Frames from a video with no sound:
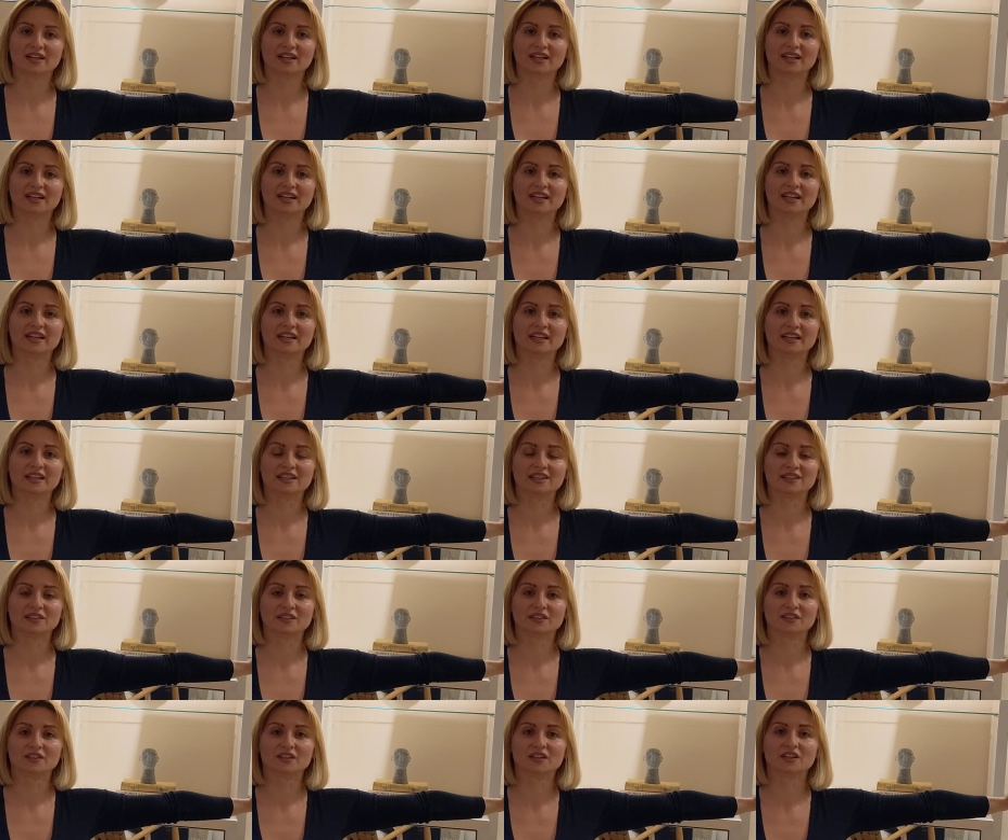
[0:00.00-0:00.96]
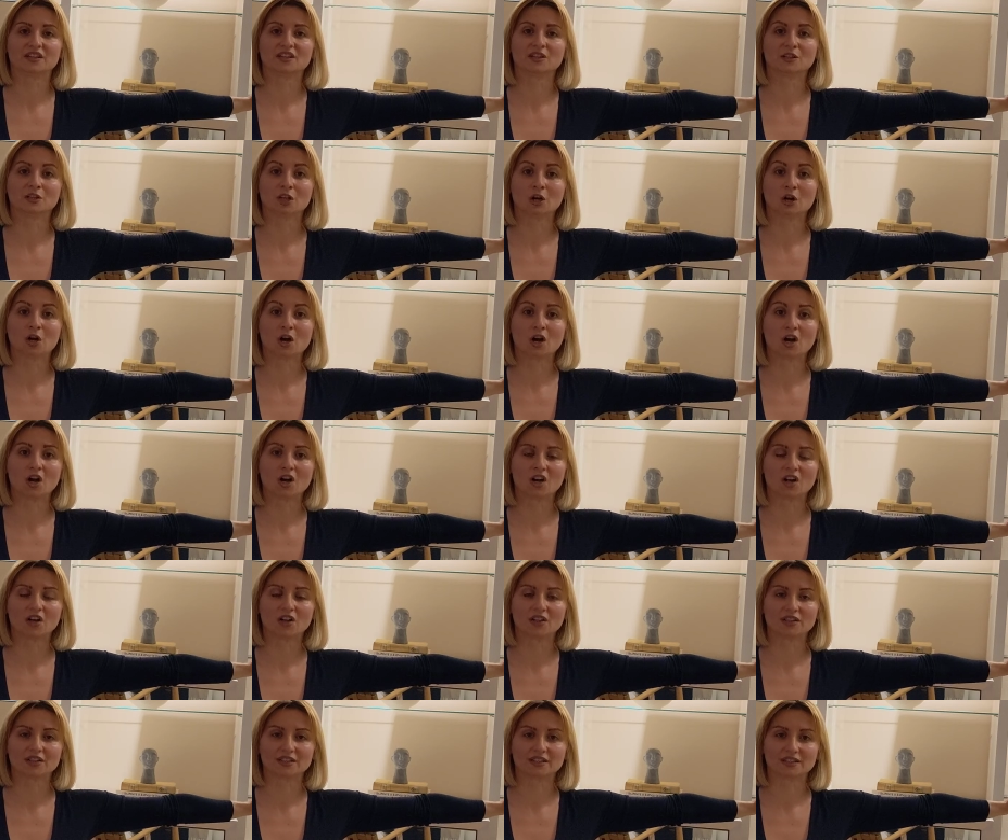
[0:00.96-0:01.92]
and
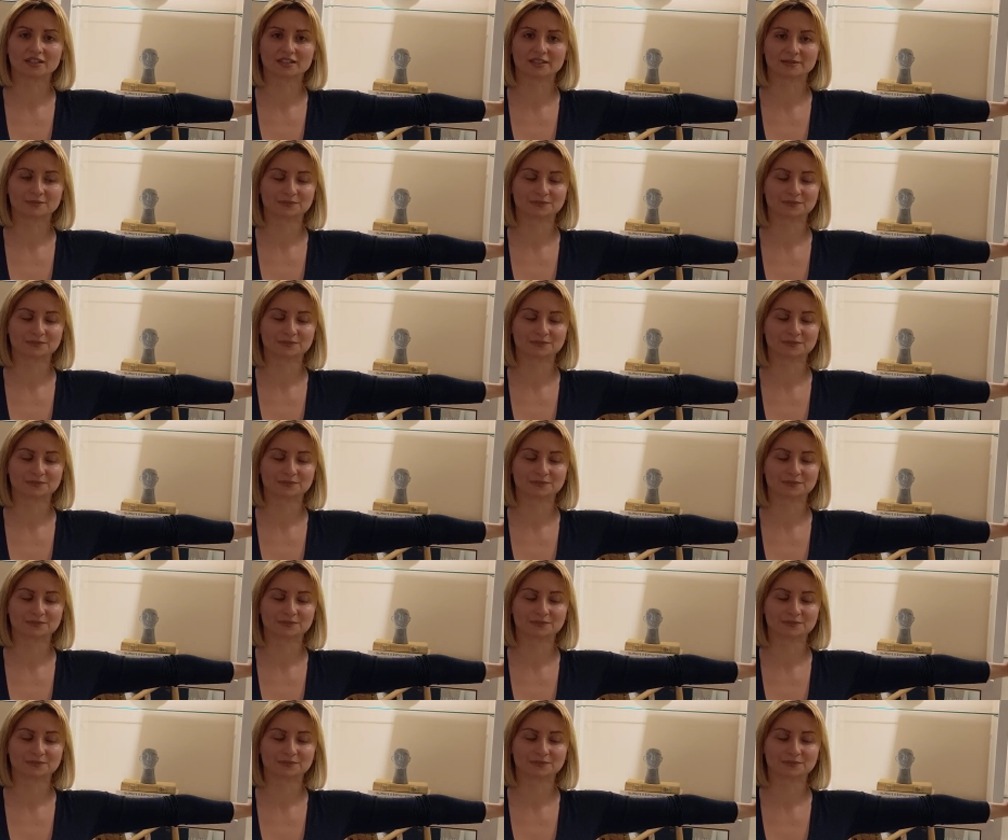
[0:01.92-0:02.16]
long.